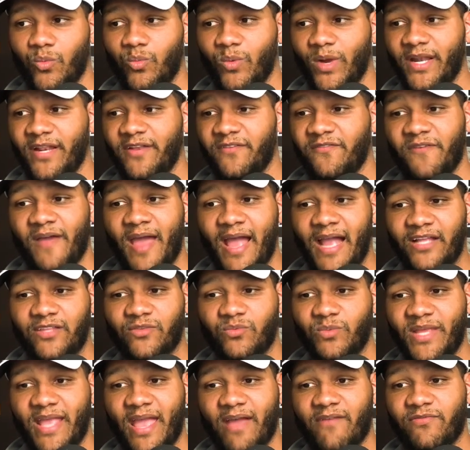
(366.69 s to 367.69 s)
when in
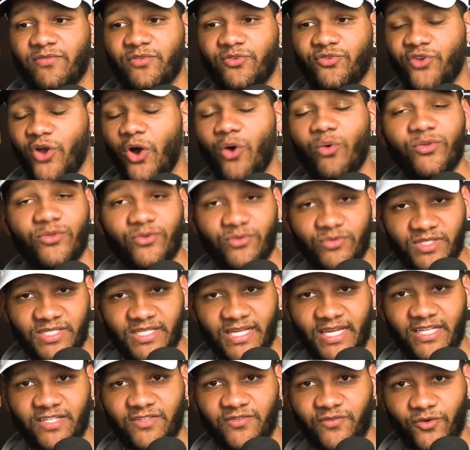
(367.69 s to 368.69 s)
fact we have no
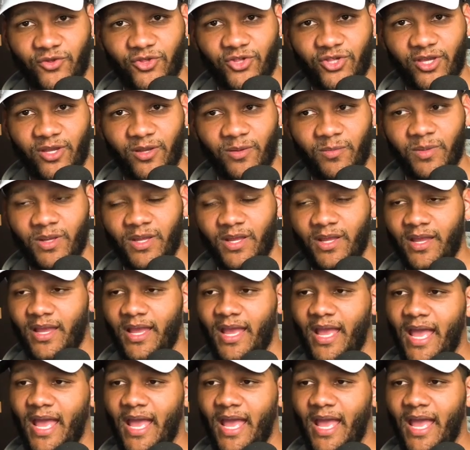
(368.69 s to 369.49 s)
use case for SHIB.